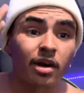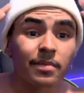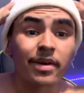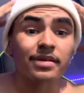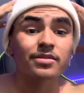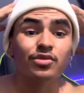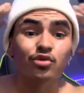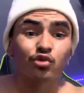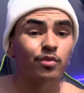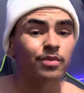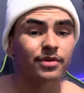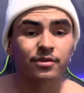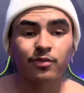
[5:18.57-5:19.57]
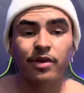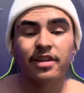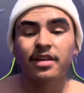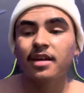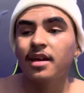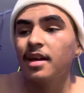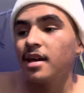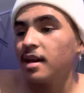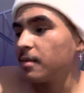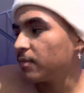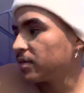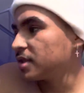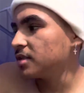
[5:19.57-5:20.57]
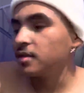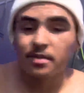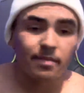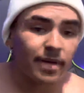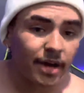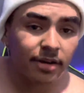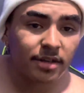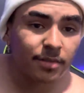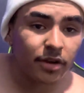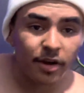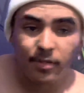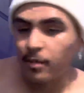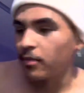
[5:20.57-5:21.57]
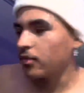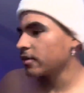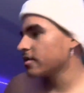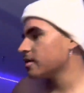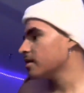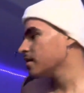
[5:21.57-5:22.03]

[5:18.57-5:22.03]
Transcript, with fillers: I'm like super sweaty, but that doesn't matter. Let me grab my board.